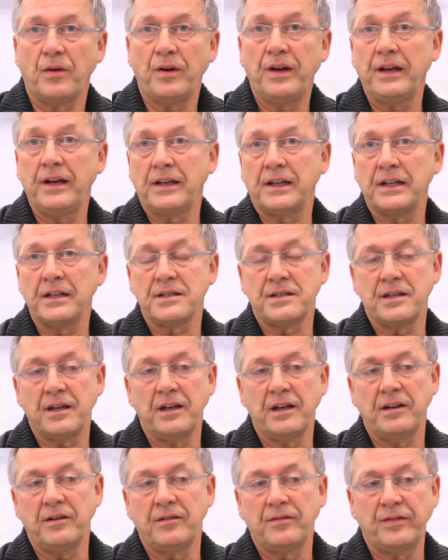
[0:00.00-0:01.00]
he had
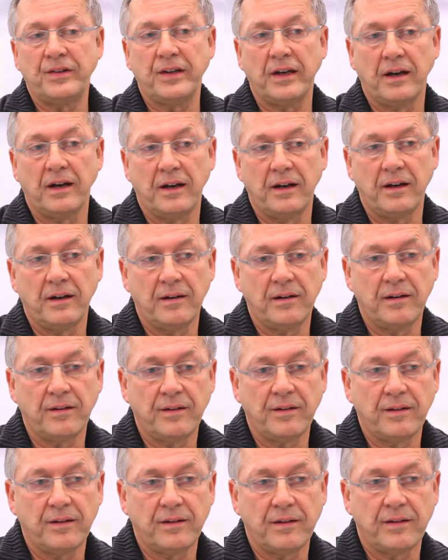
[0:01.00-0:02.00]
conceived
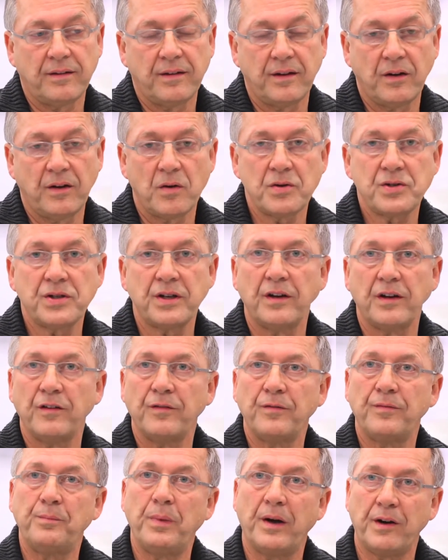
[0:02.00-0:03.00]
the notion
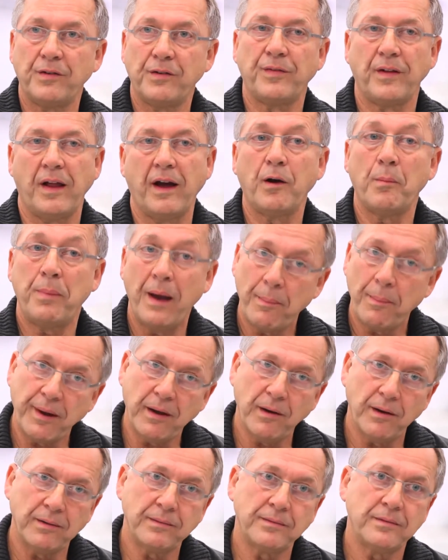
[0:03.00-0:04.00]
of butterfly or
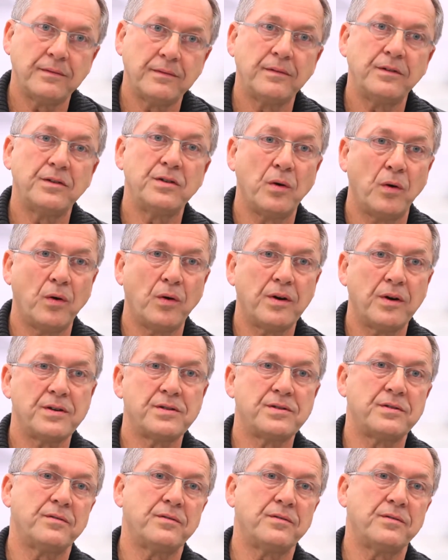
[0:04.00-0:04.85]
papillon doors